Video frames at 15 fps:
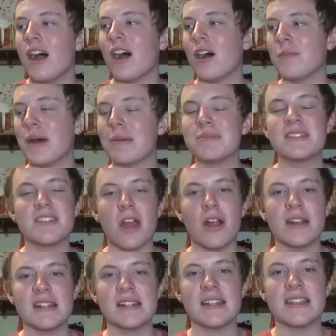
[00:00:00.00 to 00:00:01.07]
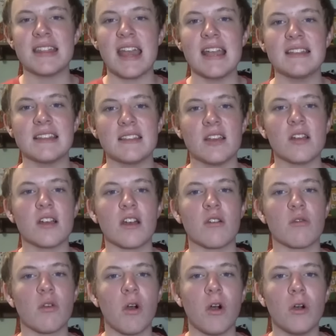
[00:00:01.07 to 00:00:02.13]
I'm starting to think that they're going
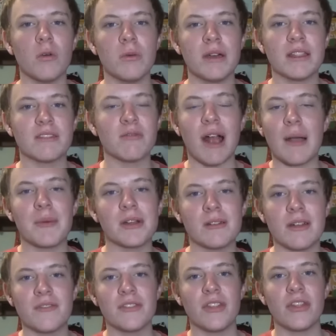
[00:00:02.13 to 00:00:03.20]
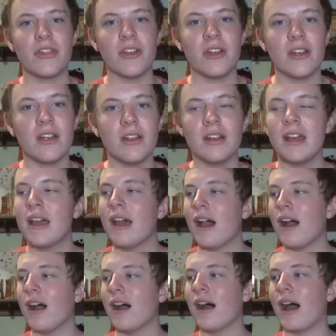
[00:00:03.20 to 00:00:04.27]
to roll with Robert Griffin III.
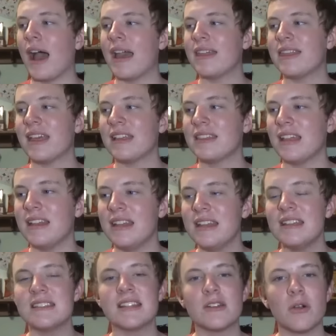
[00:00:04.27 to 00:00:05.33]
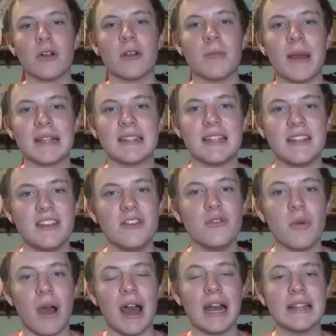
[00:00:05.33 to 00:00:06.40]
I think that he's the quarterback that Hugh
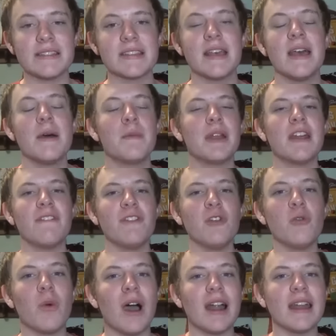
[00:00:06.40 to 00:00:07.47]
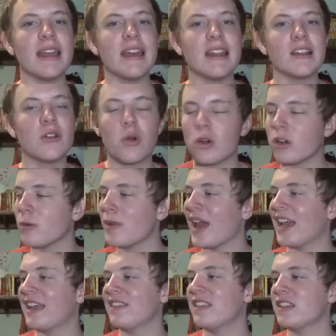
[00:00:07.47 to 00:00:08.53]
wants. But if you want to get a
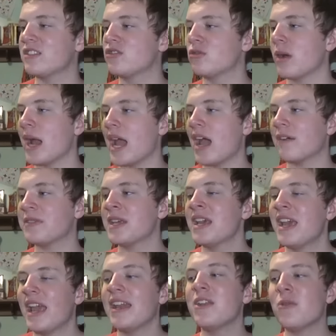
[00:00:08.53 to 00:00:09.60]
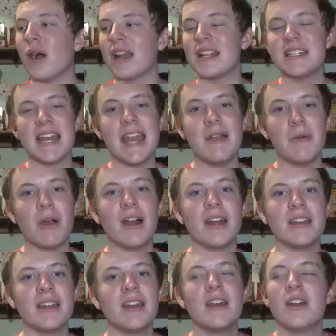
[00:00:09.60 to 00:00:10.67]
quarterback in this draft and you want to take
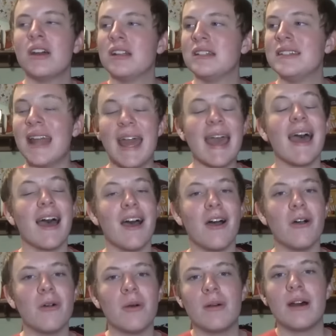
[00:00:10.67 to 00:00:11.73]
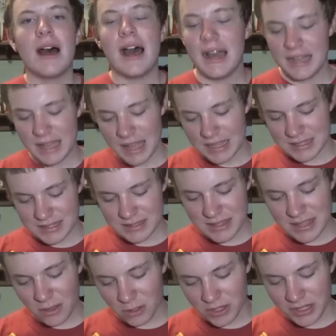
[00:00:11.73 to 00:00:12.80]
one now, I guess
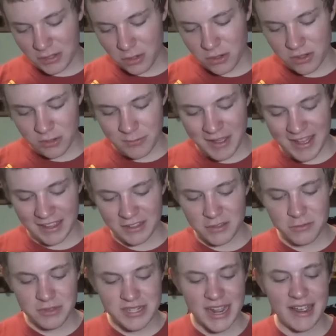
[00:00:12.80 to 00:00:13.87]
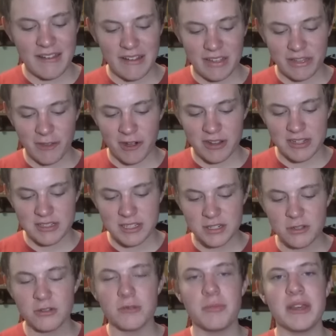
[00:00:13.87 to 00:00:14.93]
the only quarterback you'd take at
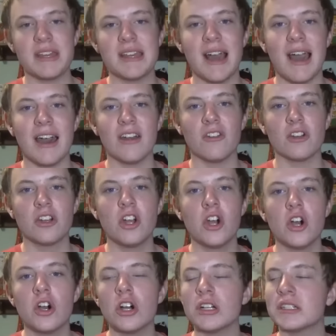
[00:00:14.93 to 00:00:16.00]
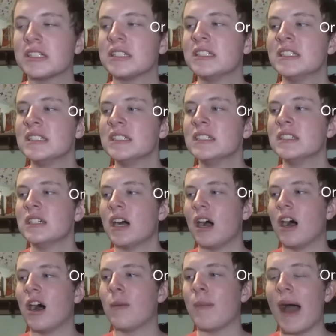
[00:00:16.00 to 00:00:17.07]
32 would be Connor Cook.
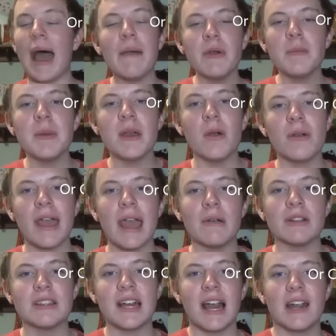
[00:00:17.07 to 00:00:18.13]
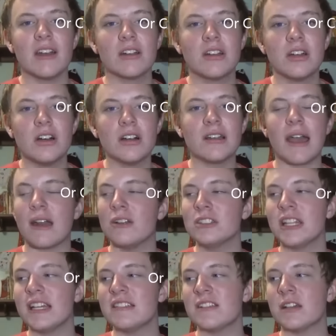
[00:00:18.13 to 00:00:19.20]
I would be okay with Connor Cook. I don't
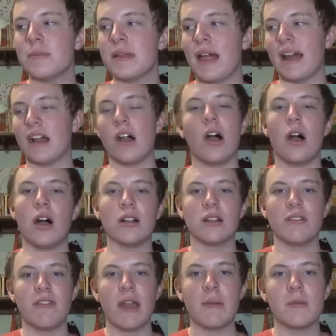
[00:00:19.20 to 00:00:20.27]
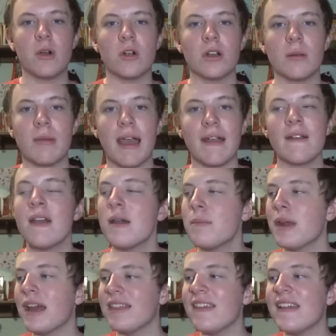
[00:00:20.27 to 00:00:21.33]
think he's going to be like a Hall of Fame quarterback,
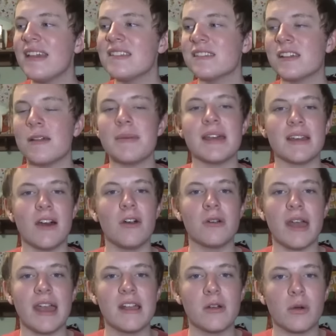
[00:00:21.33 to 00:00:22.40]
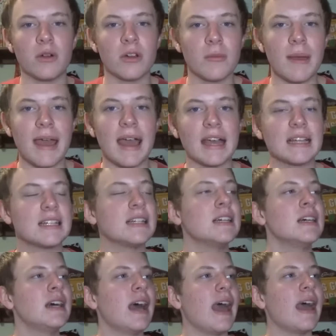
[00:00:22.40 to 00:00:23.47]
but I think he's going to be an okay quarterback.
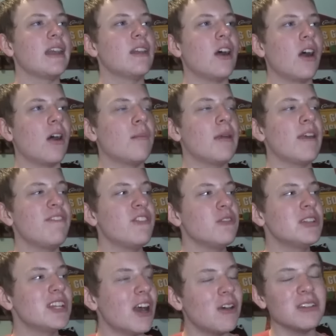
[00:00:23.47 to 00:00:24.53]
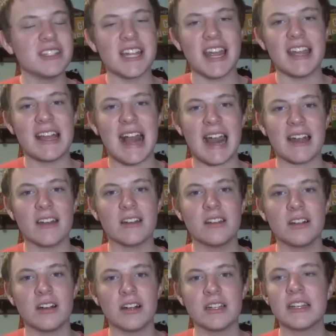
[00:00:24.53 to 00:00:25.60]
And if you don't take Connor
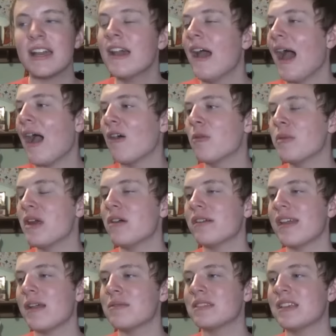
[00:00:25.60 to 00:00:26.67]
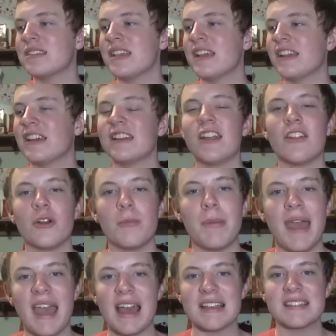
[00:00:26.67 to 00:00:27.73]
Cook, I would be okay with us getting another
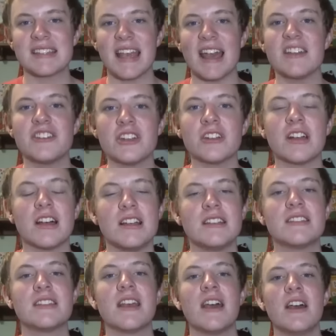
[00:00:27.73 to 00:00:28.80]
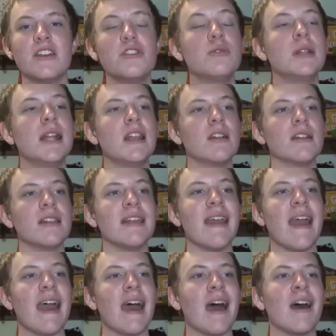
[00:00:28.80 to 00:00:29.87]
pass catcher because you literally
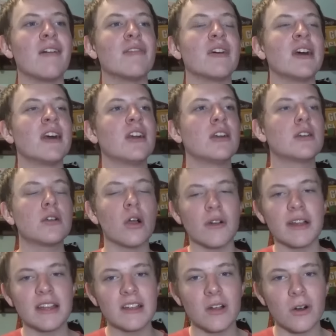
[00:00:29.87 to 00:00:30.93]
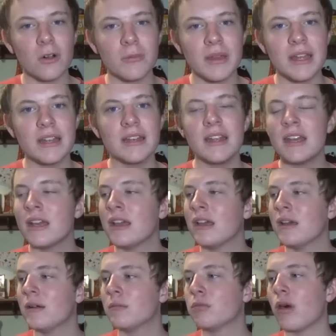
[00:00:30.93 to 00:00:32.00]
have Corey Coleman,
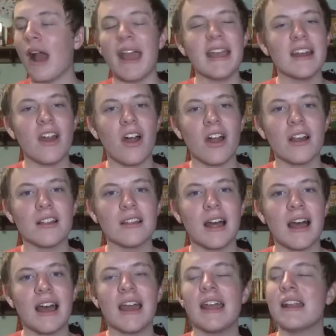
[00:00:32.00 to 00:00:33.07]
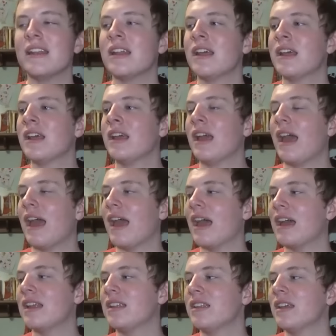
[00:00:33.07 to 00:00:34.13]
Brian Hartline,
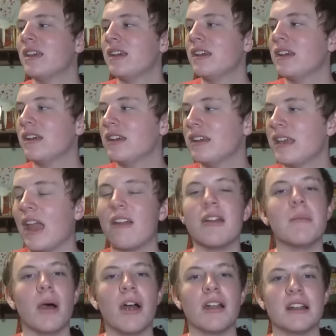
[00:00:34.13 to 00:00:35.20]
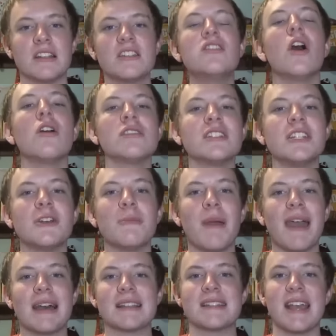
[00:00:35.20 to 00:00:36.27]
and Gary Barnage. Those are your
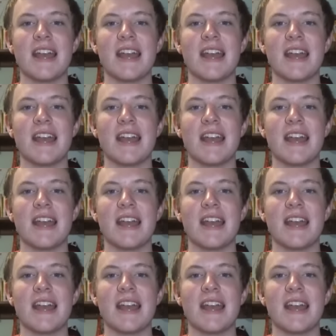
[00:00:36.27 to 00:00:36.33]
pass